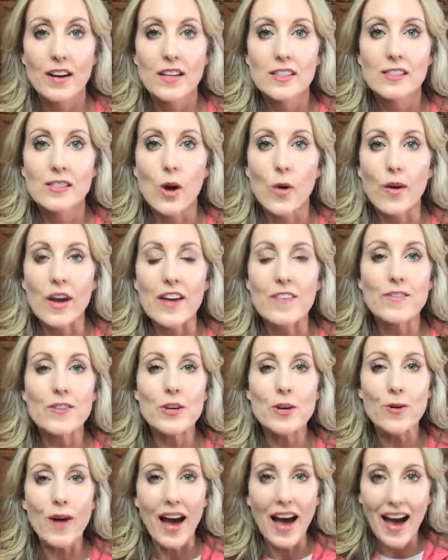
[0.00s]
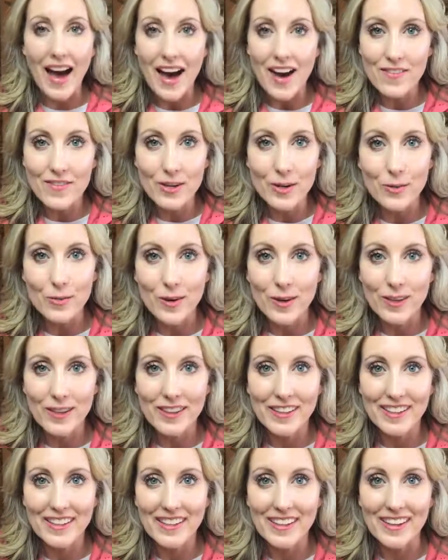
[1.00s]
So if you have your word
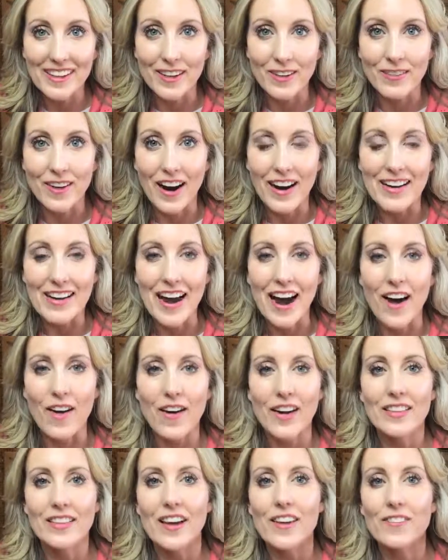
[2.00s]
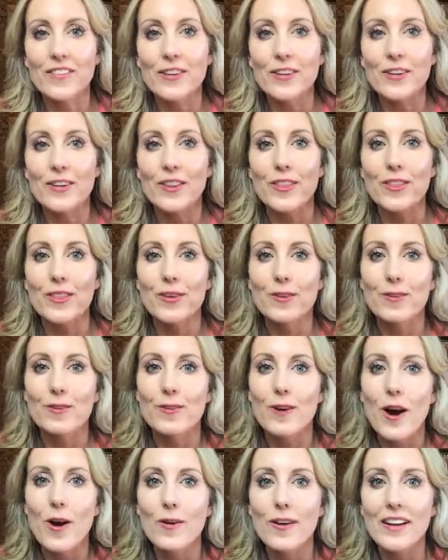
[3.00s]
of the year right now, I'd love for you to
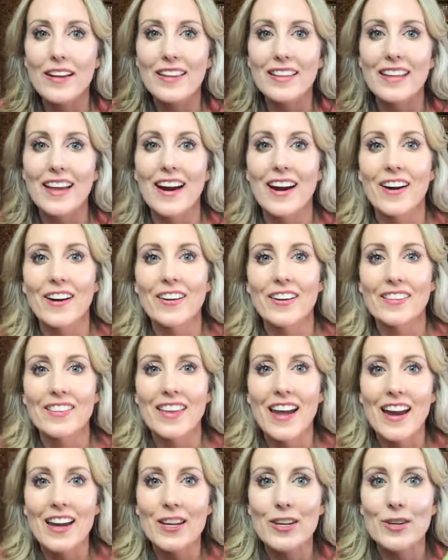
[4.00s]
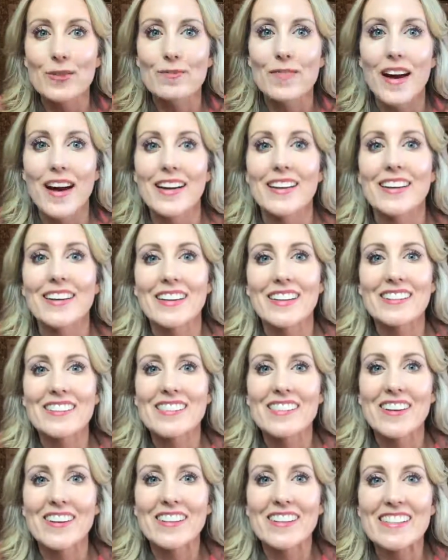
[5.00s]
throw it in there. Thank you, Michael.
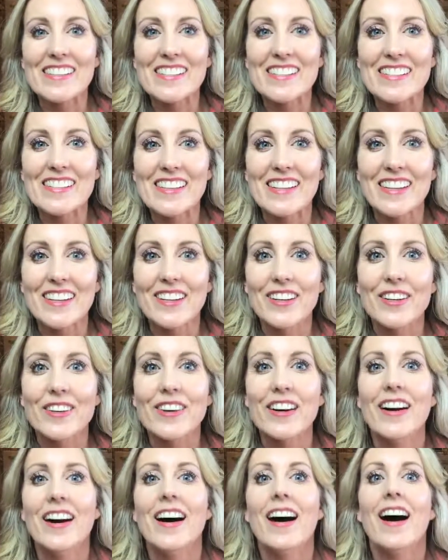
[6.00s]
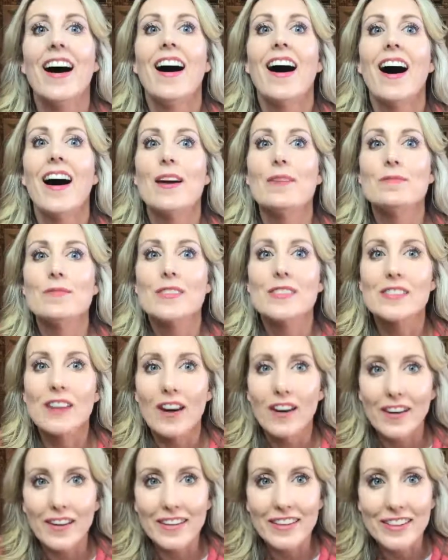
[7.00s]
It's so good to see you. I'm
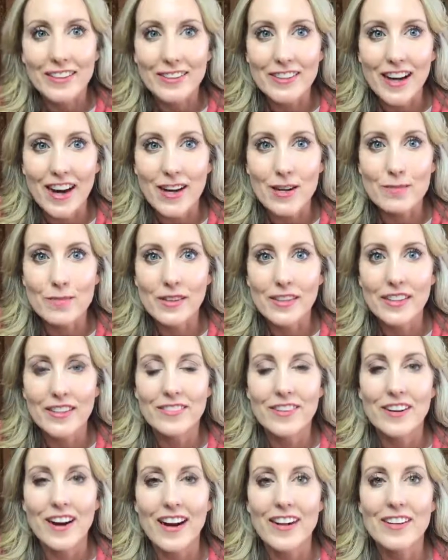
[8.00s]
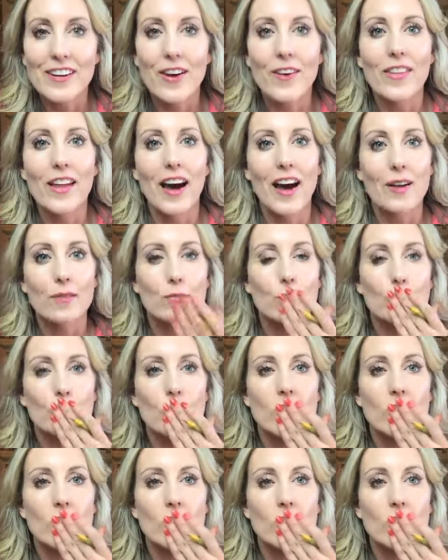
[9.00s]
sorry you're not a believer. I know that,